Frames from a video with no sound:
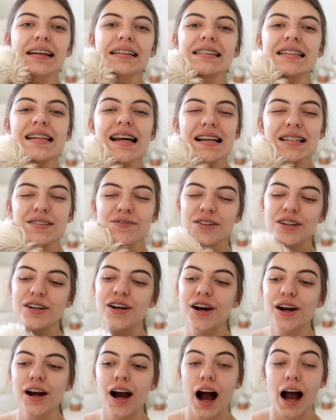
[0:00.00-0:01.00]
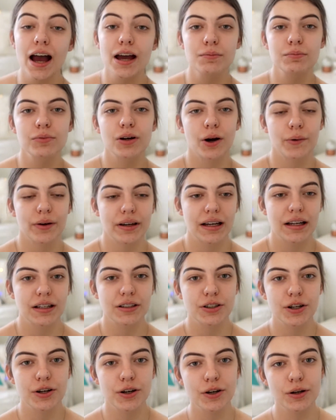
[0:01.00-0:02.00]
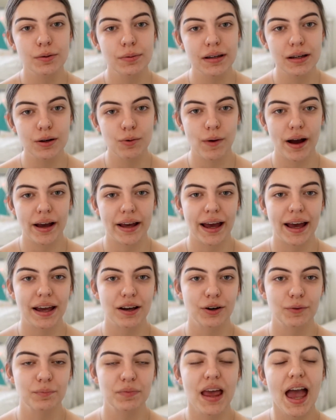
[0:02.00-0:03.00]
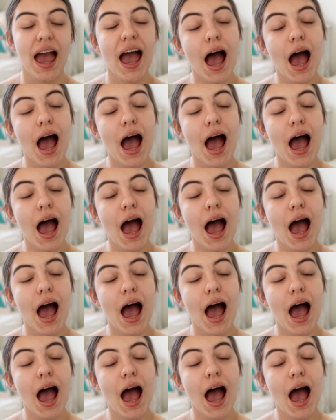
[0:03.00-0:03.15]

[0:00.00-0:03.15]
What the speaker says: in today's video I am going to be, hang on.